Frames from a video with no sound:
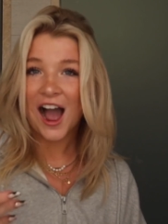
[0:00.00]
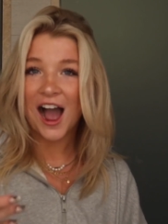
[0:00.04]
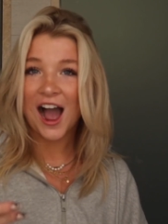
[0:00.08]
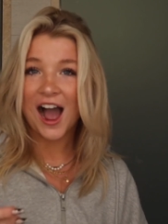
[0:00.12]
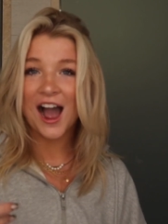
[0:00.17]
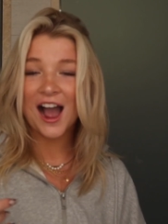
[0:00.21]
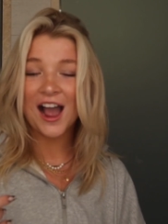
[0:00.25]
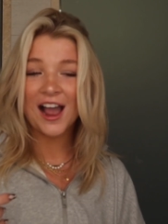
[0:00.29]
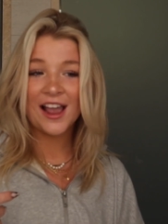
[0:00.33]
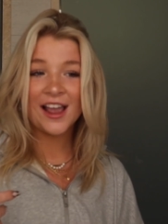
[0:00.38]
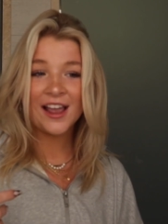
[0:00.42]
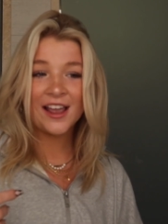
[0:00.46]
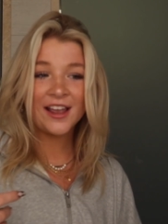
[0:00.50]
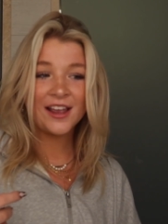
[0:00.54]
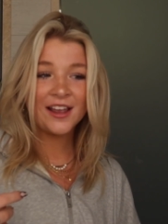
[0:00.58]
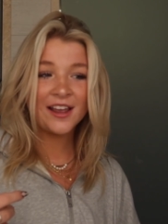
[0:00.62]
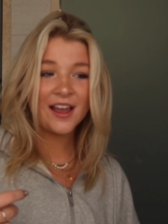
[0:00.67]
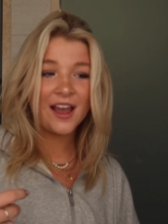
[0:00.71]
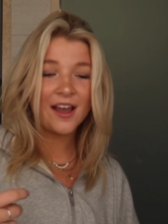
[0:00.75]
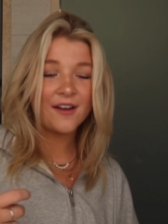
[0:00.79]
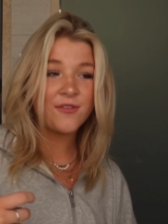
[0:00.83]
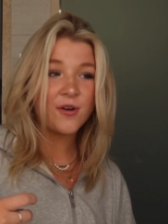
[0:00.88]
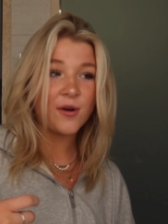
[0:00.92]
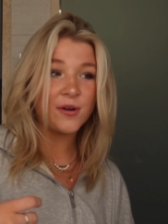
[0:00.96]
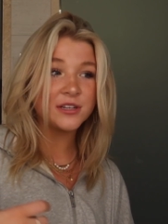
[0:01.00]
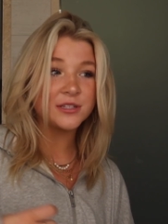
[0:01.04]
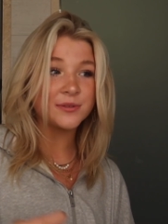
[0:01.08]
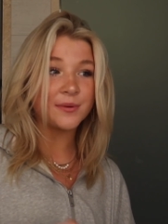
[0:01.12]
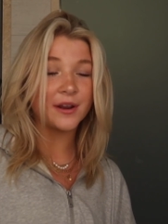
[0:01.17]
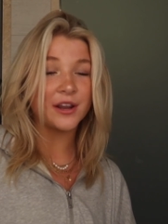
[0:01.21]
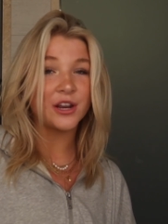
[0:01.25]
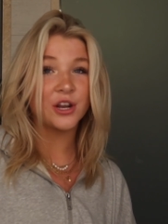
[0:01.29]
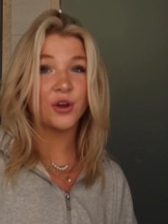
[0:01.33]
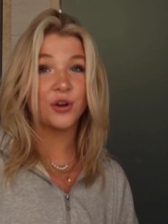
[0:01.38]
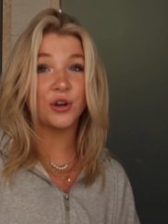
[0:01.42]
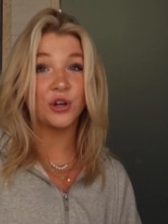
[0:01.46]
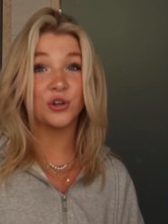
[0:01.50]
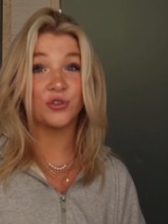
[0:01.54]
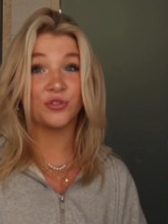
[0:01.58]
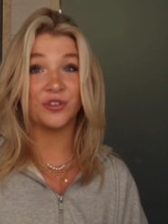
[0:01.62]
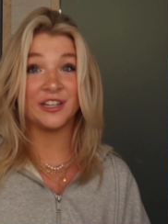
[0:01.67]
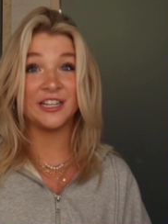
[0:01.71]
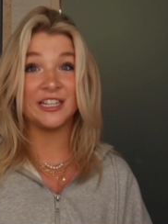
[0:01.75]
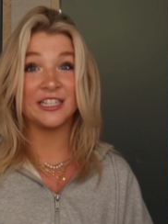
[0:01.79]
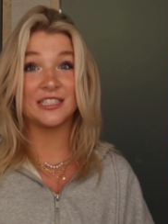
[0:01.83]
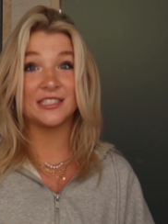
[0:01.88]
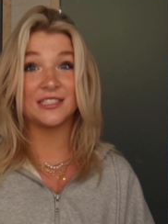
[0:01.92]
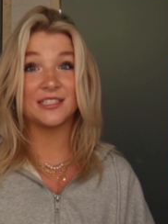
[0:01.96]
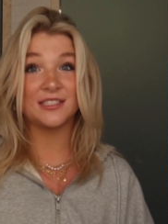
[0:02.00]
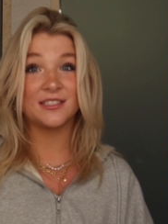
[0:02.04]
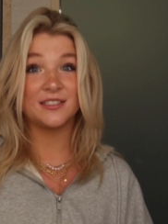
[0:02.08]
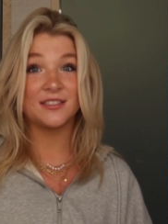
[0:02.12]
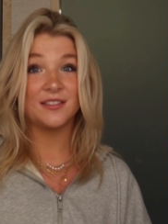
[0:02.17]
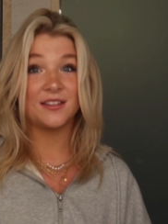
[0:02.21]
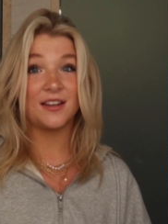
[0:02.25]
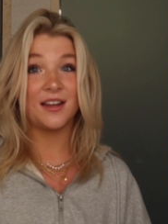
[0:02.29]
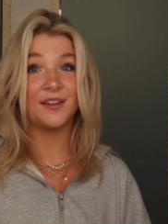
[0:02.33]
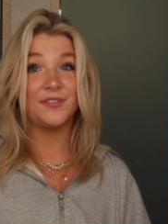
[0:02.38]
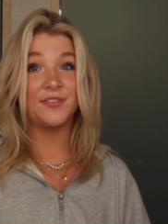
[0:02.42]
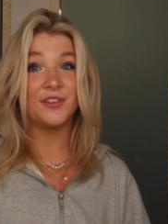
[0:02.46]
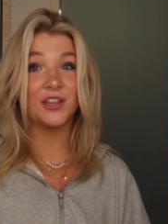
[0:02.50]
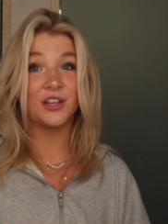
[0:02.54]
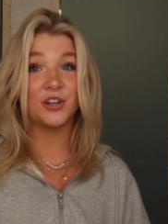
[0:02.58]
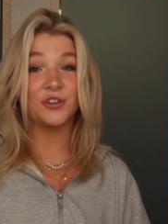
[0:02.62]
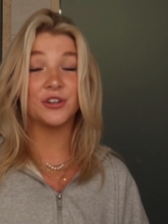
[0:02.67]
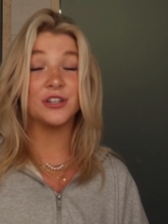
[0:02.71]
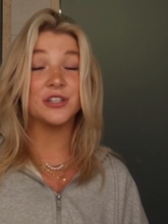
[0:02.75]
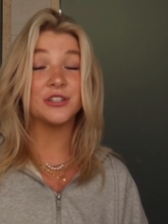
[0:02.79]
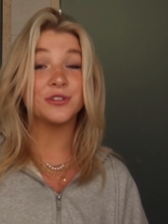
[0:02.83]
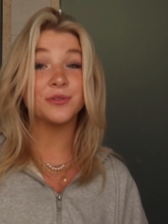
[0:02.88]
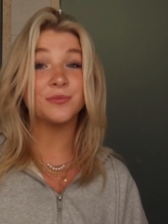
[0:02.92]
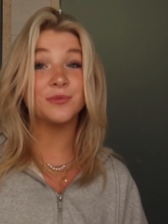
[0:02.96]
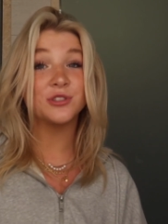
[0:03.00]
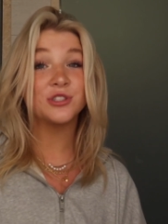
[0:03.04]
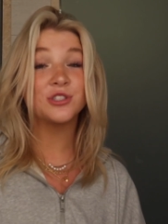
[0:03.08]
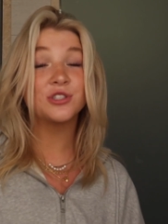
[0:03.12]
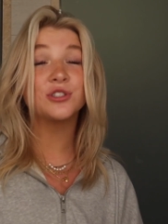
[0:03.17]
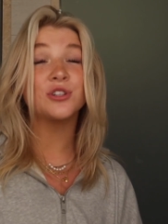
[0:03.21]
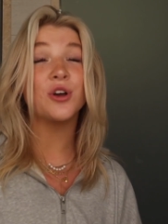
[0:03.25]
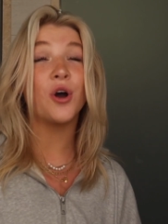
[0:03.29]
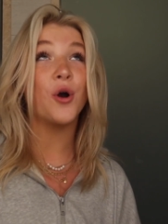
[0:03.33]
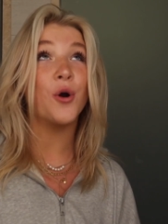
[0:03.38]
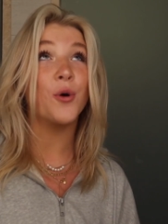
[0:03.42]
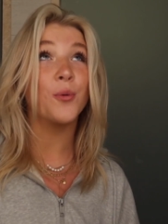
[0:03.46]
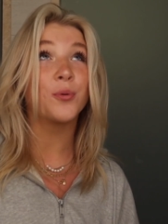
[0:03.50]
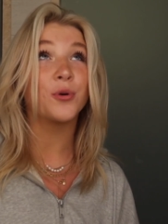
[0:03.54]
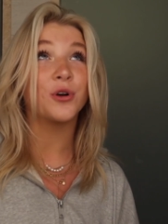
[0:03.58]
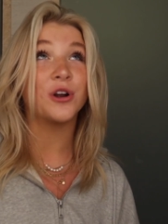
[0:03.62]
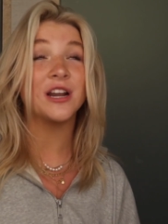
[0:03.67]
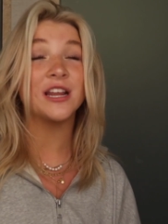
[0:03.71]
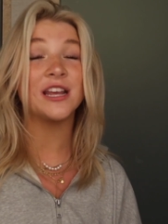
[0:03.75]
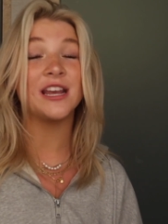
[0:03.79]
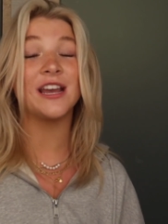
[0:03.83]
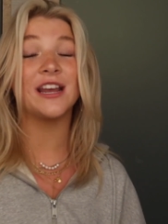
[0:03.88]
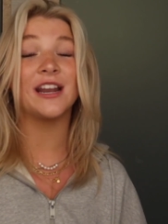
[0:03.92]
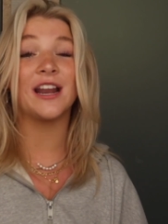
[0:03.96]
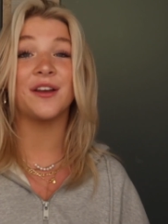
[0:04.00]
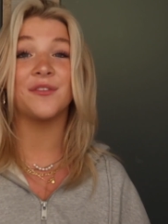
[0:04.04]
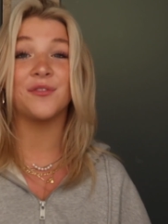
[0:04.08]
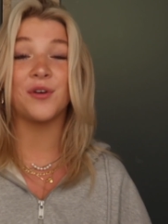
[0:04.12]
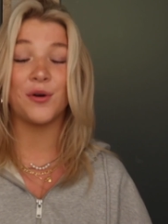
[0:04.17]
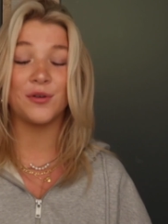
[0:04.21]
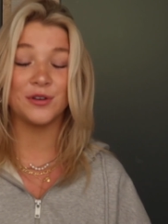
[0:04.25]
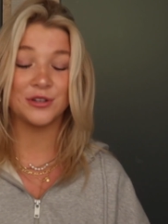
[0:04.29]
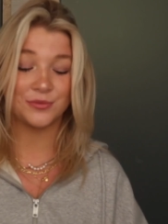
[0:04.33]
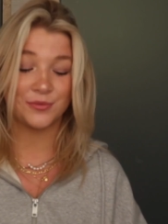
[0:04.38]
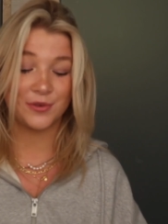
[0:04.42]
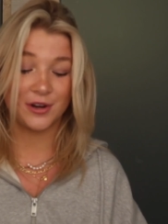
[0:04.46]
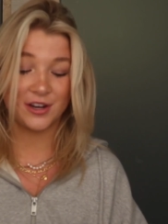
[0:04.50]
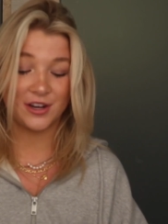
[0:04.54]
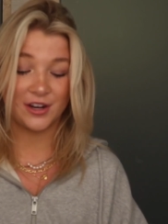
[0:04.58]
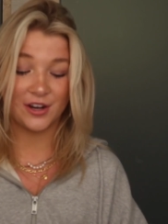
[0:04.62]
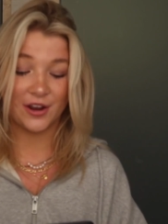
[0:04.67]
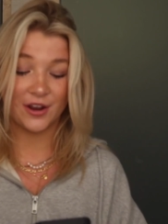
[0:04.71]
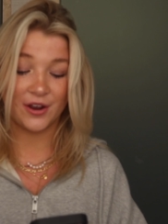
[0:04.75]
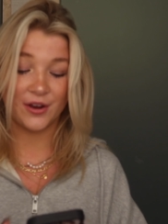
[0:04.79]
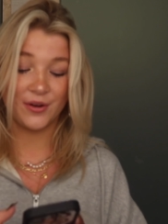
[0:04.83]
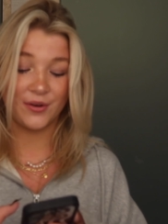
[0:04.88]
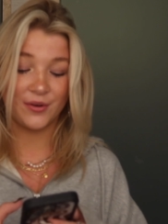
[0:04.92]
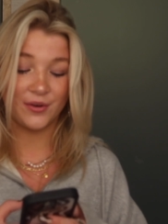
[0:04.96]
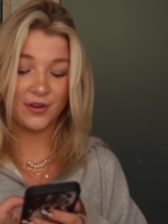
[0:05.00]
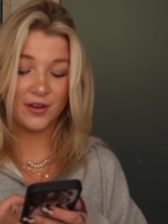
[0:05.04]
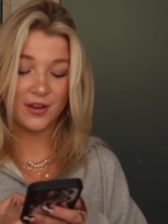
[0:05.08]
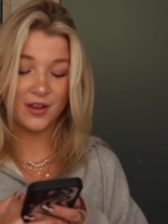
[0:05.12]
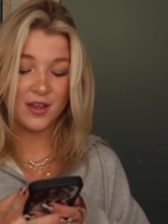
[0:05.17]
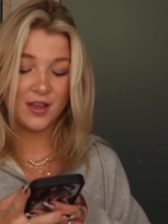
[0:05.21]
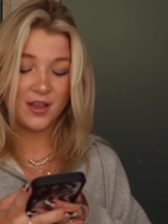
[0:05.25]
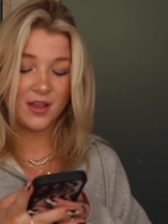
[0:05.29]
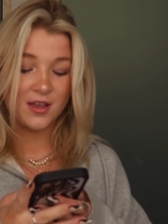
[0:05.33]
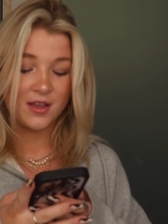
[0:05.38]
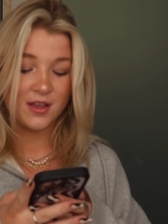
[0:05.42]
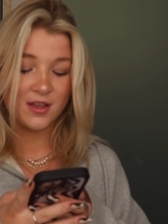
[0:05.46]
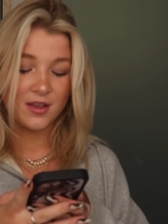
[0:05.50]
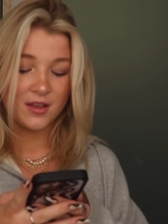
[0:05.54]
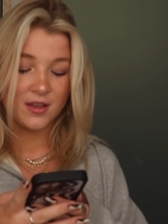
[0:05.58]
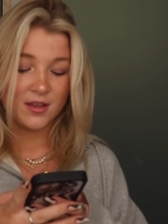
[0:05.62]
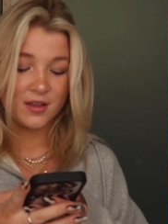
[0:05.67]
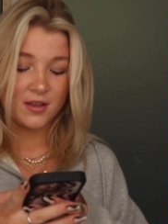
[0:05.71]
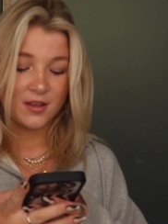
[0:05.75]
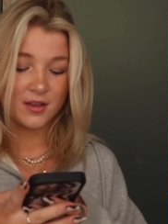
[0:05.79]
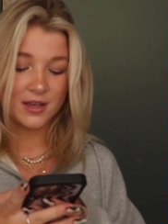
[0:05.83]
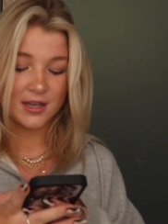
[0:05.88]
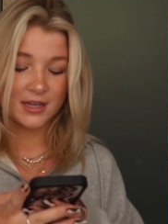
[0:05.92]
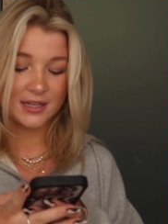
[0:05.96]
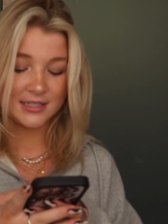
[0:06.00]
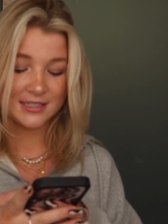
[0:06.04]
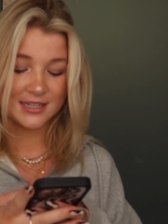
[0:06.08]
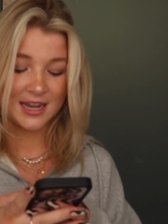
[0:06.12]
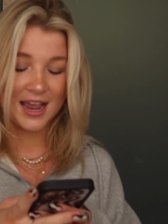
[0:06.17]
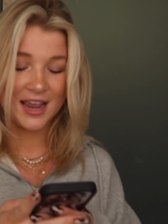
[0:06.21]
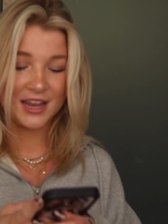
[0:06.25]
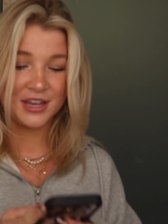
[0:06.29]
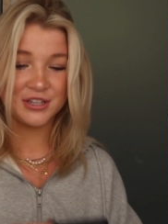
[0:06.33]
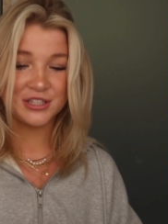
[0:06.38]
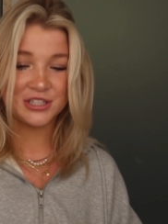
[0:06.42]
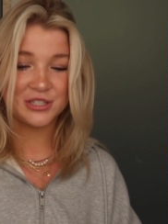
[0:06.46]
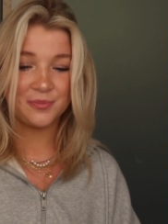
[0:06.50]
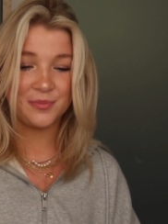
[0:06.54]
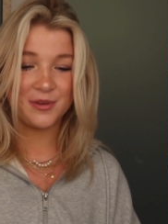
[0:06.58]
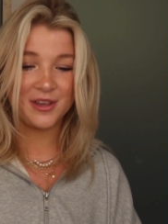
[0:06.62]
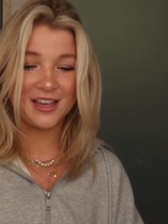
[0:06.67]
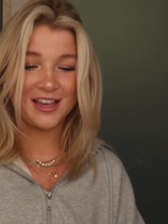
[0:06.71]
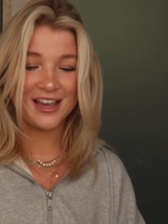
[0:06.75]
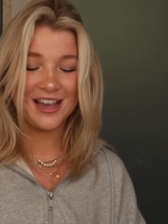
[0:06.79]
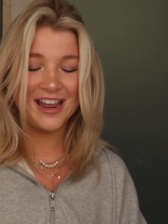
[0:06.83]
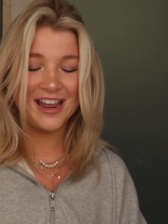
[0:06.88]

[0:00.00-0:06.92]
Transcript: I have always wanted to go to Greece. I feel like Greece is so pretty, and I've always wanted to go because I used to be,